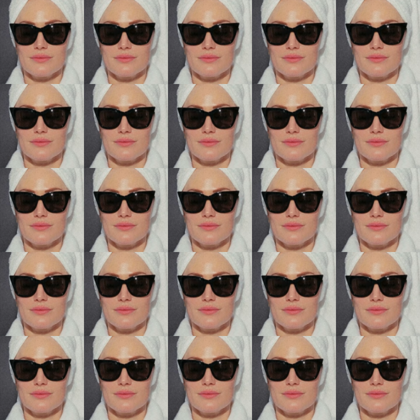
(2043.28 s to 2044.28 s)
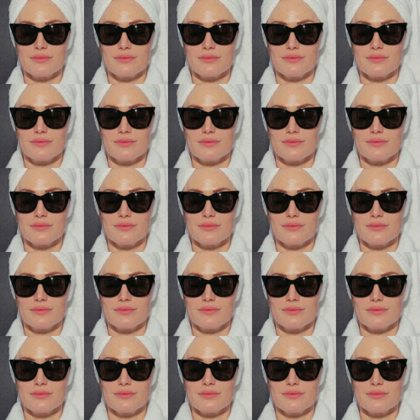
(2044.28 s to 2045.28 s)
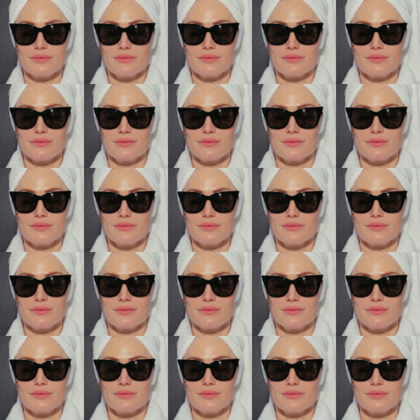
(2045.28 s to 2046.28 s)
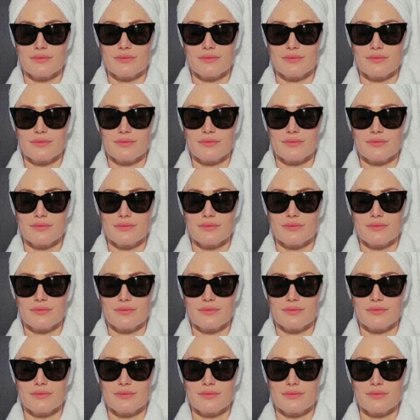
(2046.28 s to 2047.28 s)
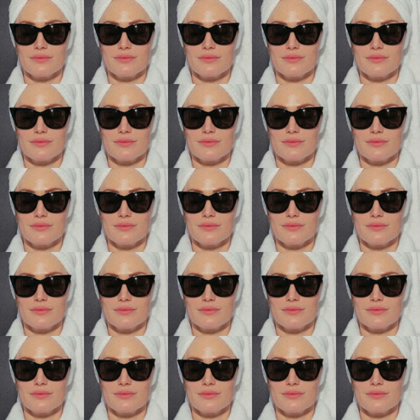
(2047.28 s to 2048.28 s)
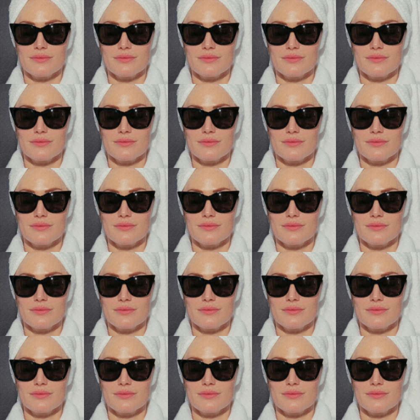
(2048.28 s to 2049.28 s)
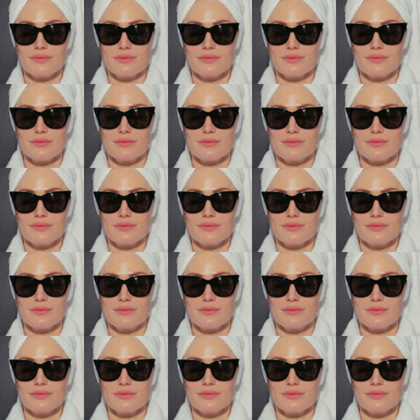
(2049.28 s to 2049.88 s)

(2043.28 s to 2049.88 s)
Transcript: This is a still picture; no speech is visible.